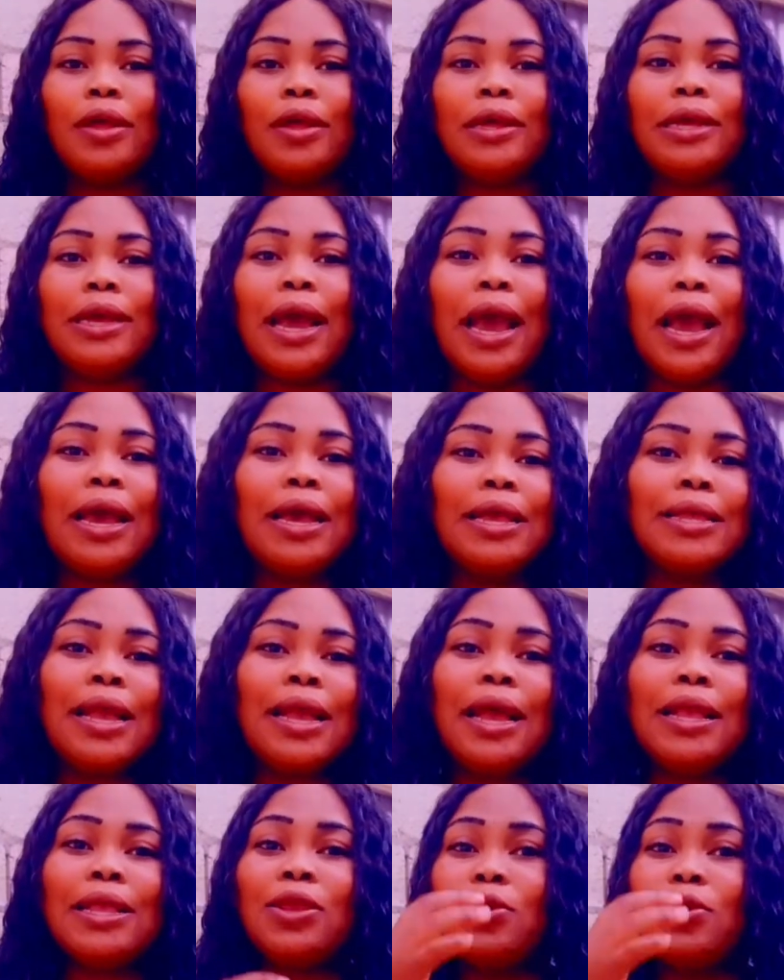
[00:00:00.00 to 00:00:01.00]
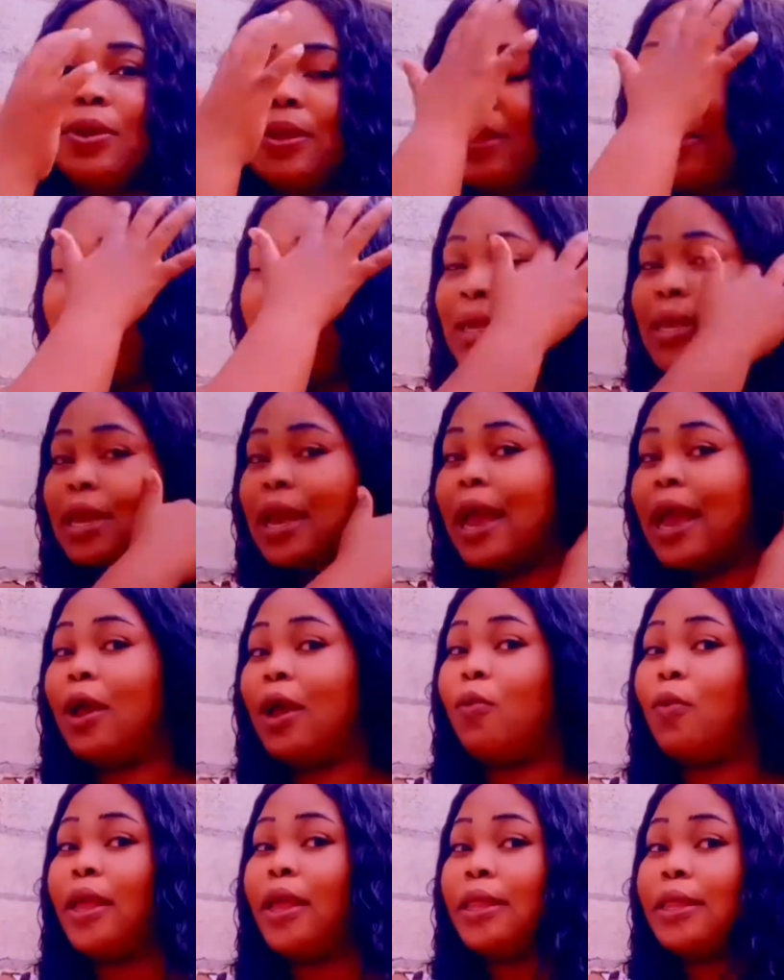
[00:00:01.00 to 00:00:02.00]
Guys, as you see,
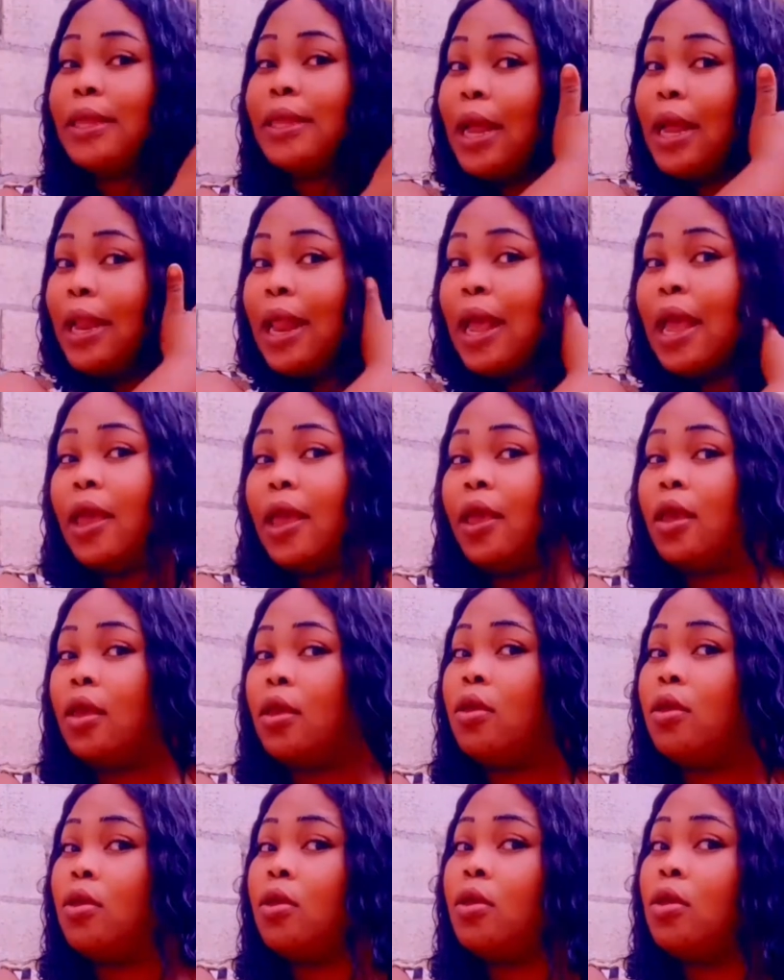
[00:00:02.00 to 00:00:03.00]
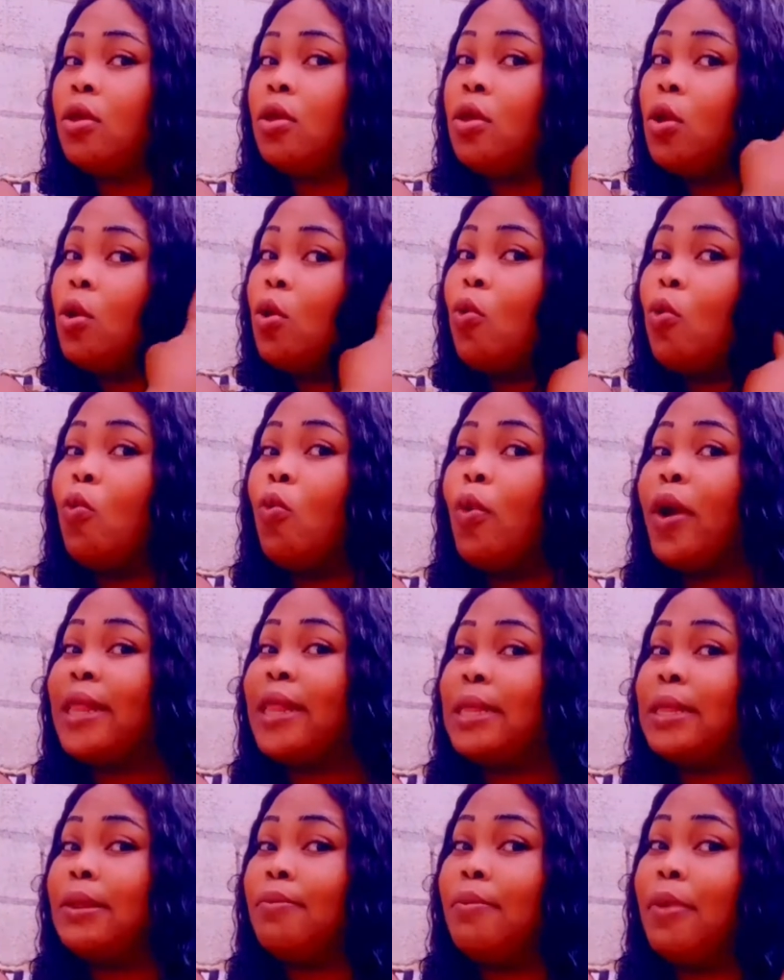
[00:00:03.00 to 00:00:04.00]
I went and I
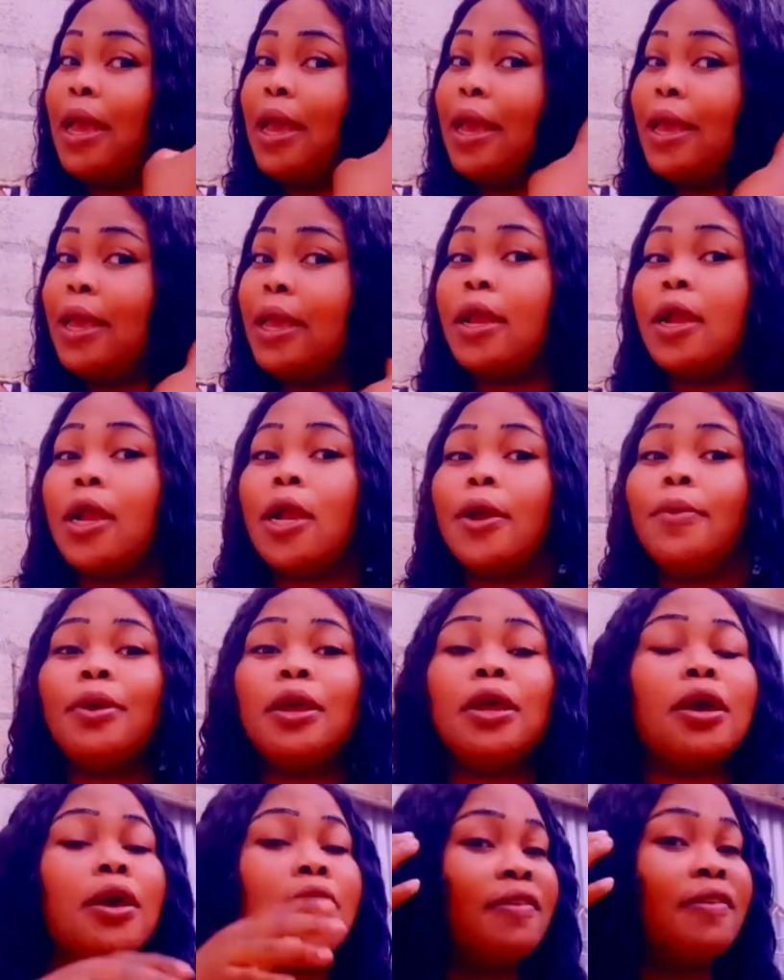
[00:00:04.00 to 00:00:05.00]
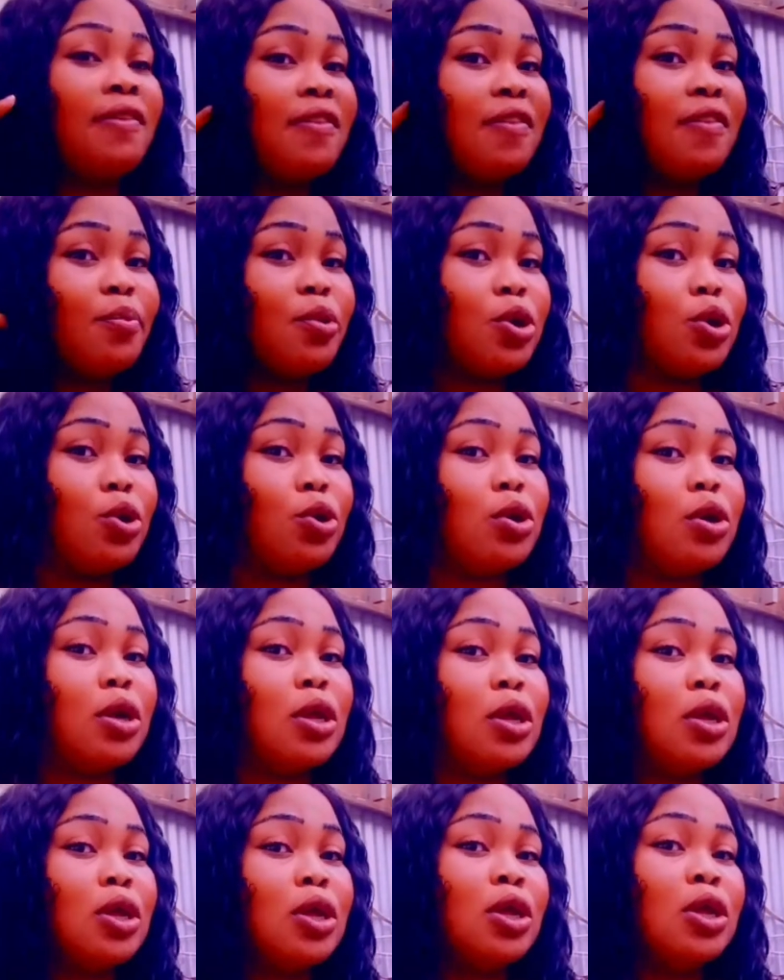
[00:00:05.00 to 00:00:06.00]
wet my hair, because this
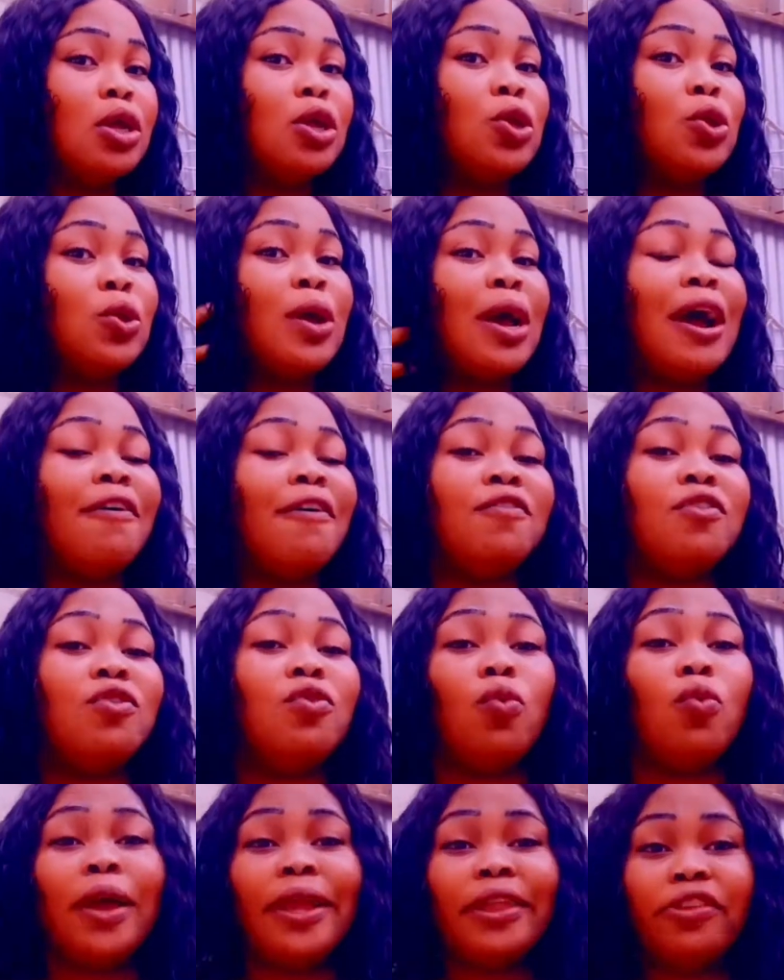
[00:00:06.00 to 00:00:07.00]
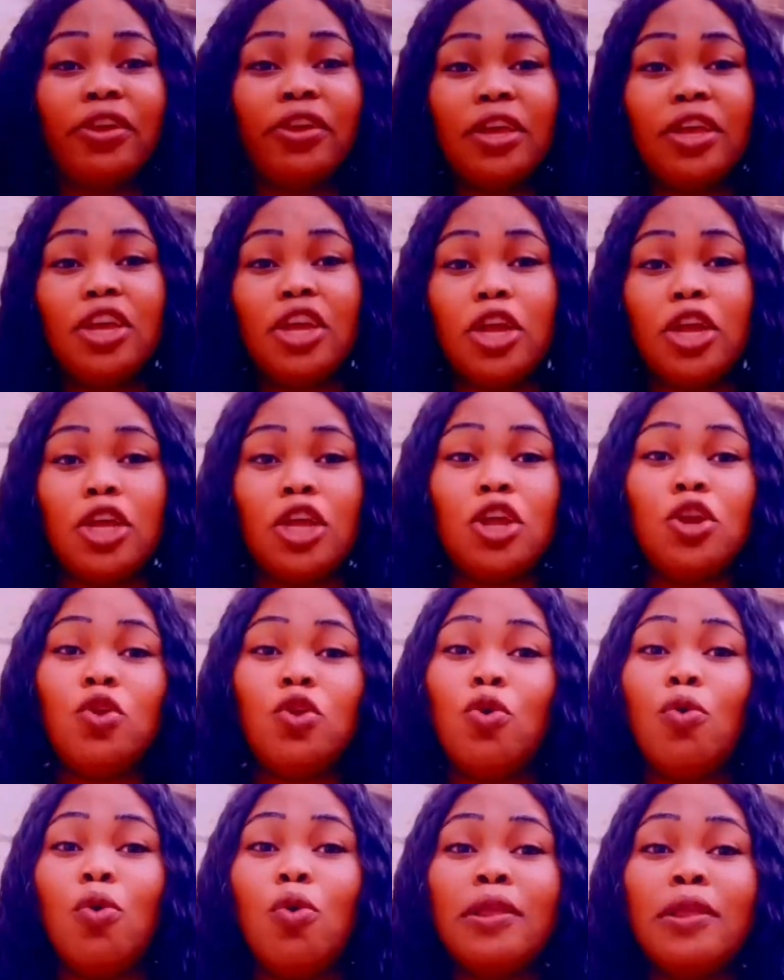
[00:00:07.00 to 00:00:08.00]
product, you have to wet your hair. You
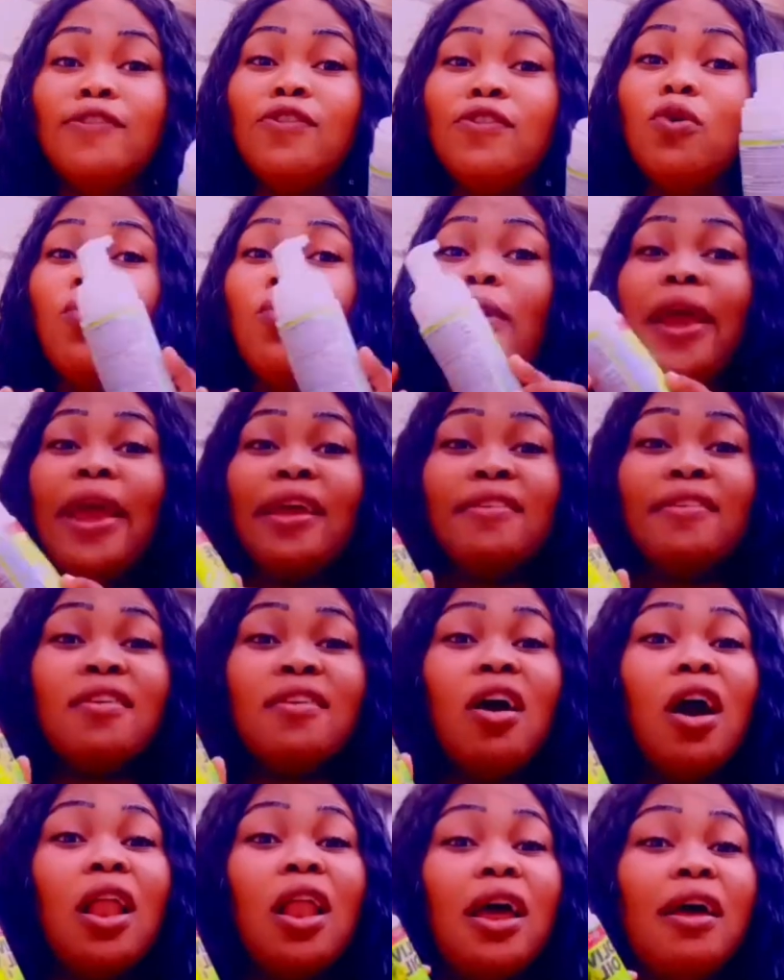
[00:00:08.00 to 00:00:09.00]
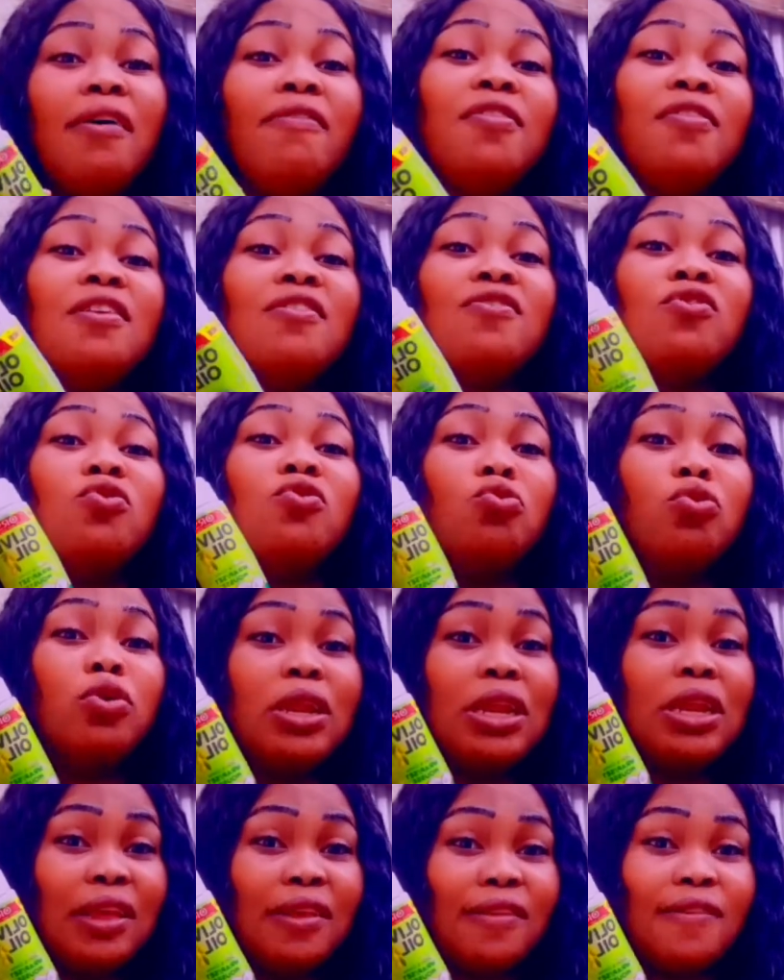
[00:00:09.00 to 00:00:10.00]
don't want to waste all of this
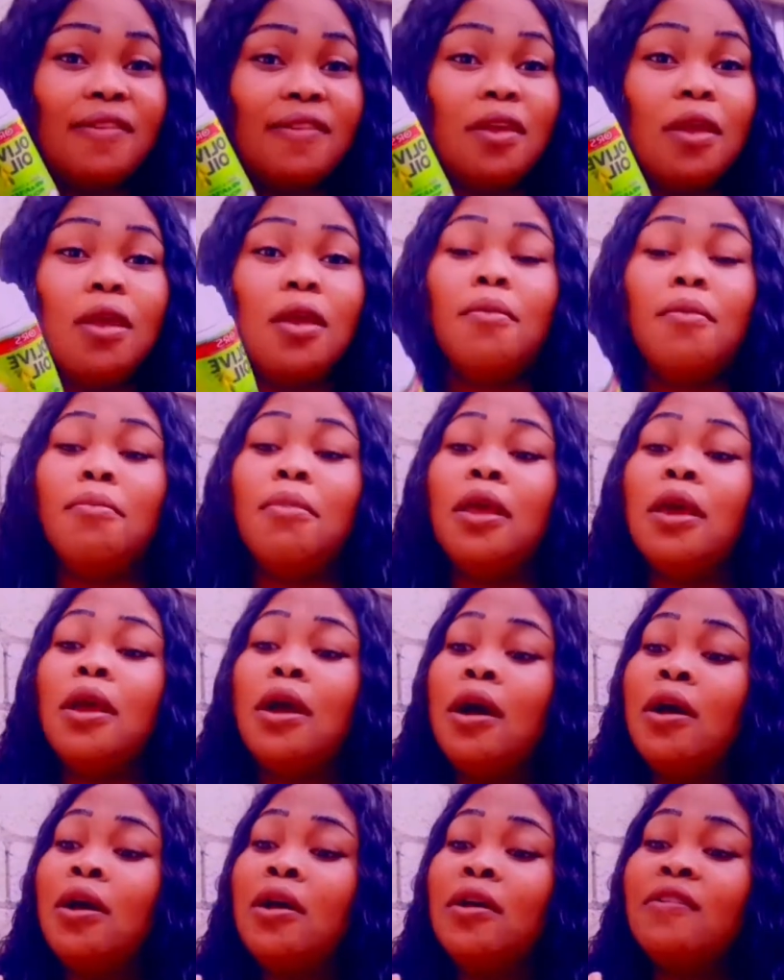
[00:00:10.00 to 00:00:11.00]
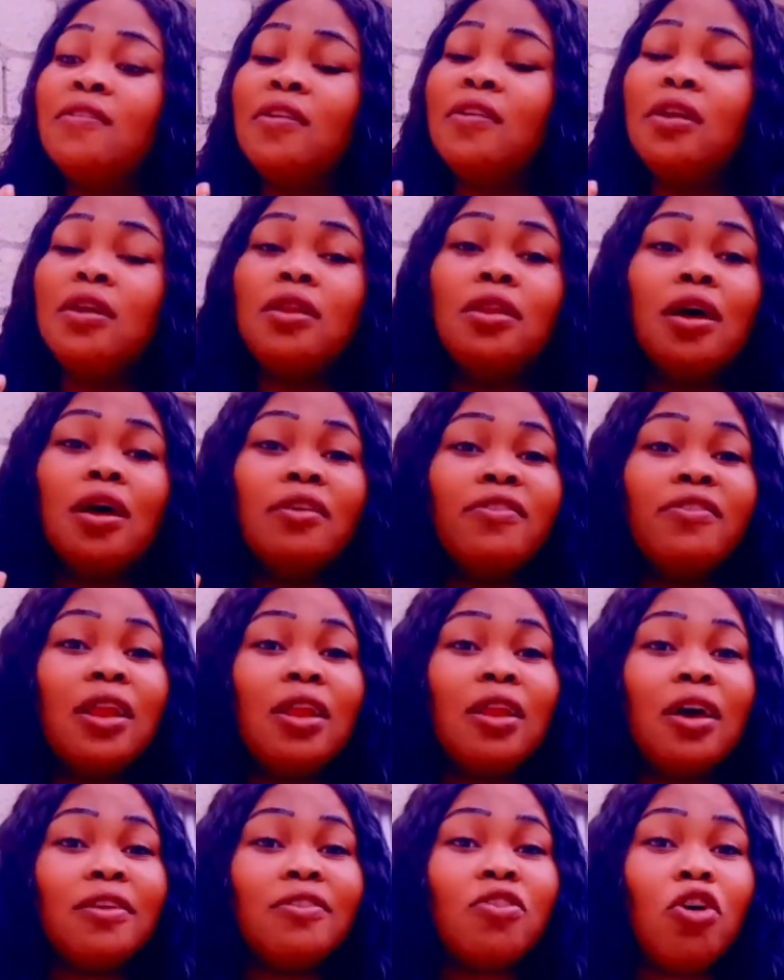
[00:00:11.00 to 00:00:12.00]
goodness, because not
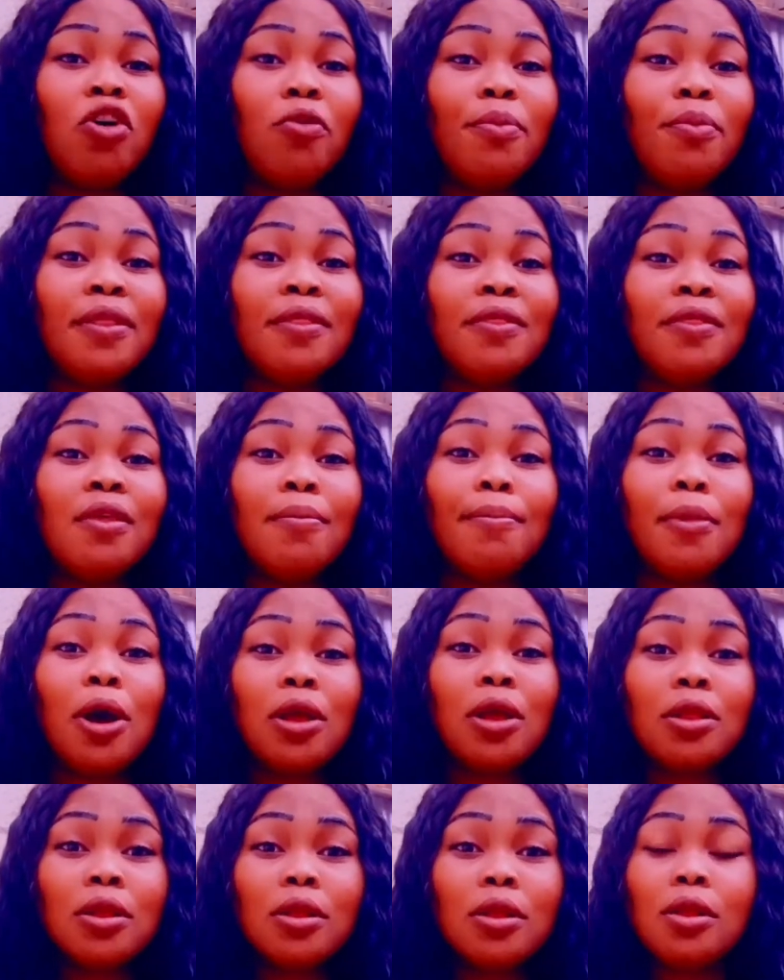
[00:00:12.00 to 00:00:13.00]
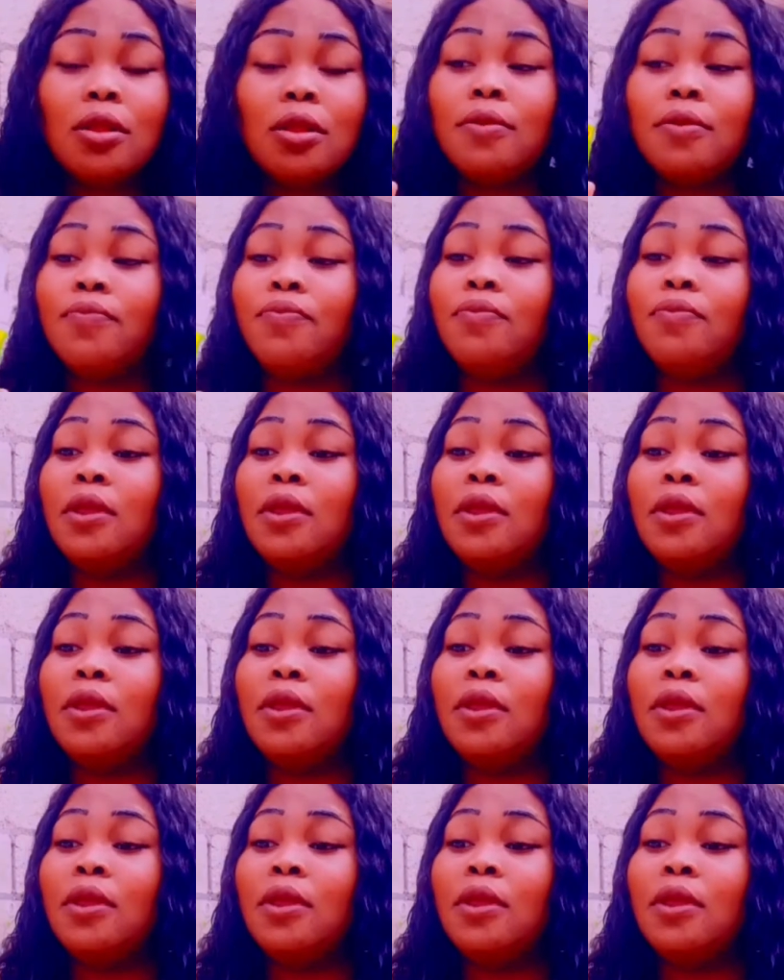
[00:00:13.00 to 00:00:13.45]
a lot come in the bottle.